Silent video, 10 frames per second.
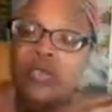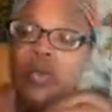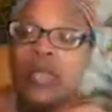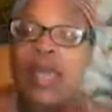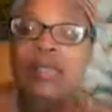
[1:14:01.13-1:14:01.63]
you would
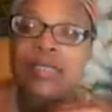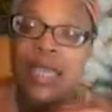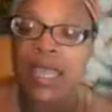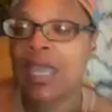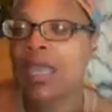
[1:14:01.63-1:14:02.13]
like to
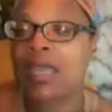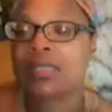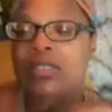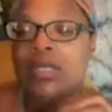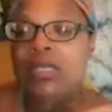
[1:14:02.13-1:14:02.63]
add
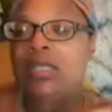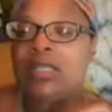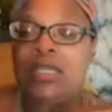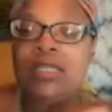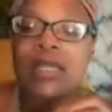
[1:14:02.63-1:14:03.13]
to
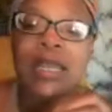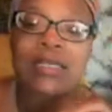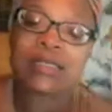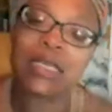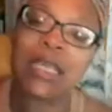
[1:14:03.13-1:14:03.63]
anything that I
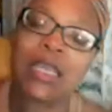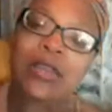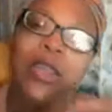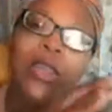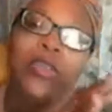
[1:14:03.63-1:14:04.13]
said,
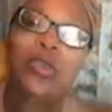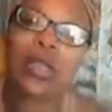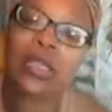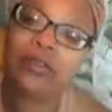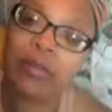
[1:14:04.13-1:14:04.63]
you can
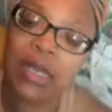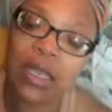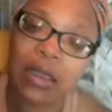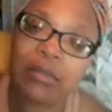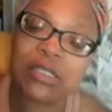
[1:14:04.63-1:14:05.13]
leave them in the
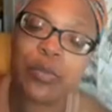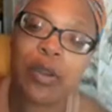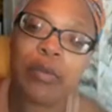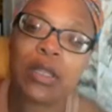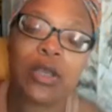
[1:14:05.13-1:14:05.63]
comments bar
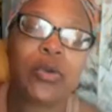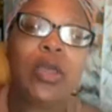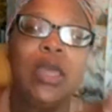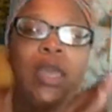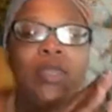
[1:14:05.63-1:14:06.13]
below.
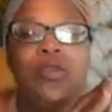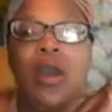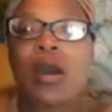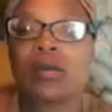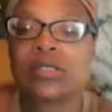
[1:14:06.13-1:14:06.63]
And you can
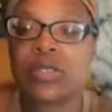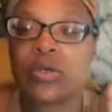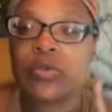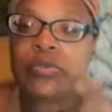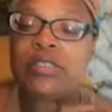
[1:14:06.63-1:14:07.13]

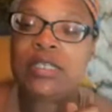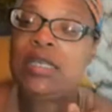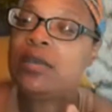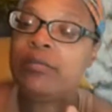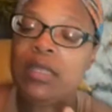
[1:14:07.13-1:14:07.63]
also DM
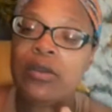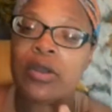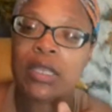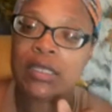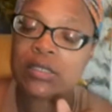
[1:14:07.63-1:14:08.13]
me on
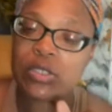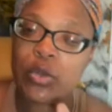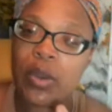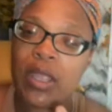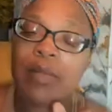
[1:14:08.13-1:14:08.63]

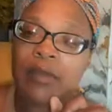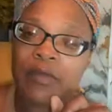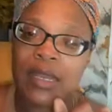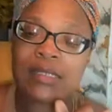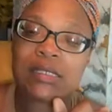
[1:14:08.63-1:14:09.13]
Instagram at
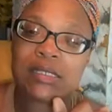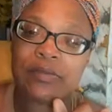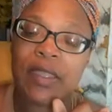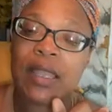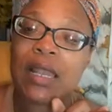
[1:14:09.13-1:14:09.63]
Vanessa's
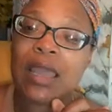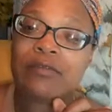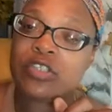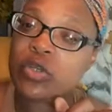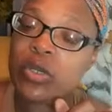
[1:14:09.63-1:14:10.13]
Van Life
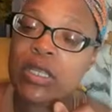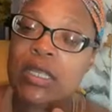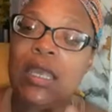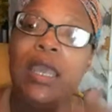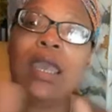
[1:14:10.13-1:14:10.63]
Journey
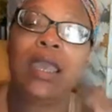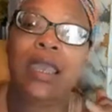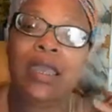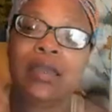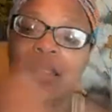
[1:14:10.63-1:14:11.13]

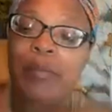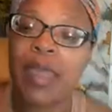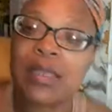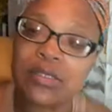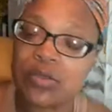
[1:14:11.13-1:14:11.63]
and
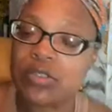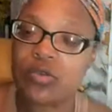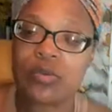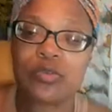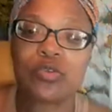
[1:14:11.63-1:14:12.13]
pass those
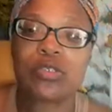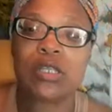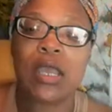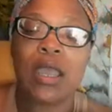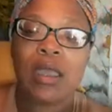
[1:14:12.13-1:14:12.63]
scriptures
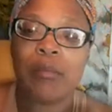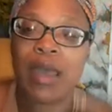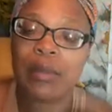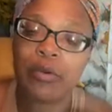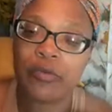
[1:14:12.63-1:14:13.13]
and
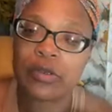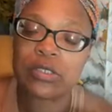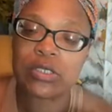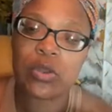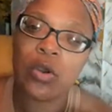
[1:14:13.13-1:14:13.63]
Bible
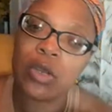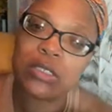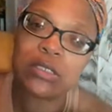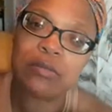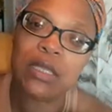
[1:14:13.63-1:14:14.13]
verses on
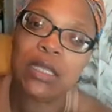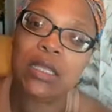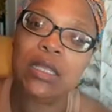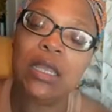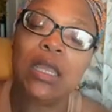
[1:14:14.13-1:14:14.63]
to
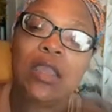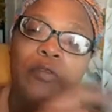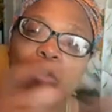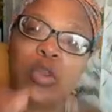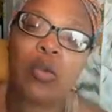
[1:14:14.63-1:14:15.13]
me if
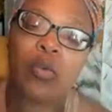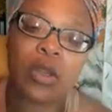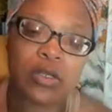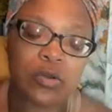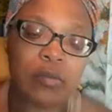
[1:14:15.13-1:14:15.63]
you don't want to
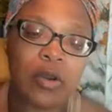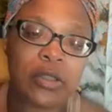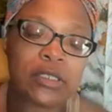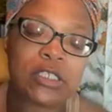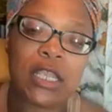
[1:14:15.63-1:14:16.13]
do them on the
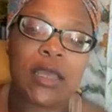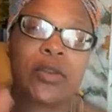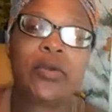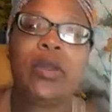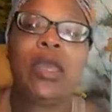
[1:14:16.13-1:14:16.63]

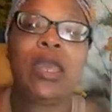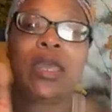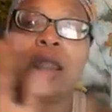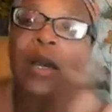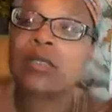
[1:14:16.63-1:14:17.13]
channel. And
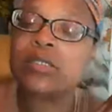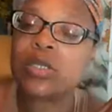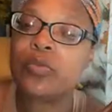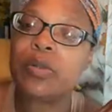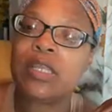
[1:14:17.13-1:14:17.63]
also,
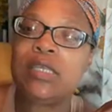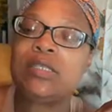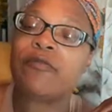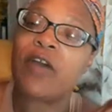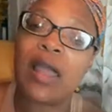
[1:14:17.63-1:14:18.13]
please
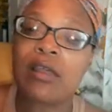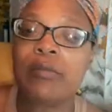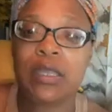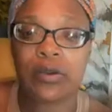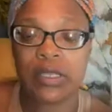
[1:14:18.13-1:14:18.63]
follow me
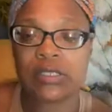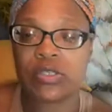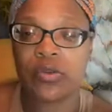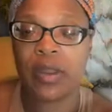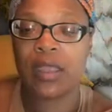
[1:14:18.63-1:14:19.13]
on
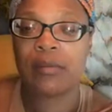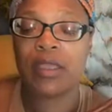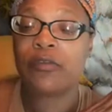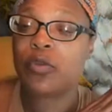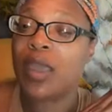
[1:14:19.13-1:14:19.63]
Instagram.
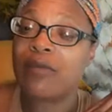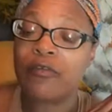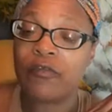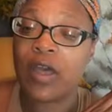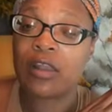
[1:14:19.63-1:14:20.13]
If you haven't
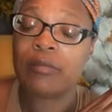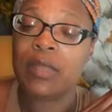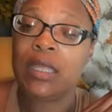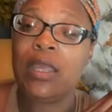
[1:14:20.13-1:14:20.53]
followed me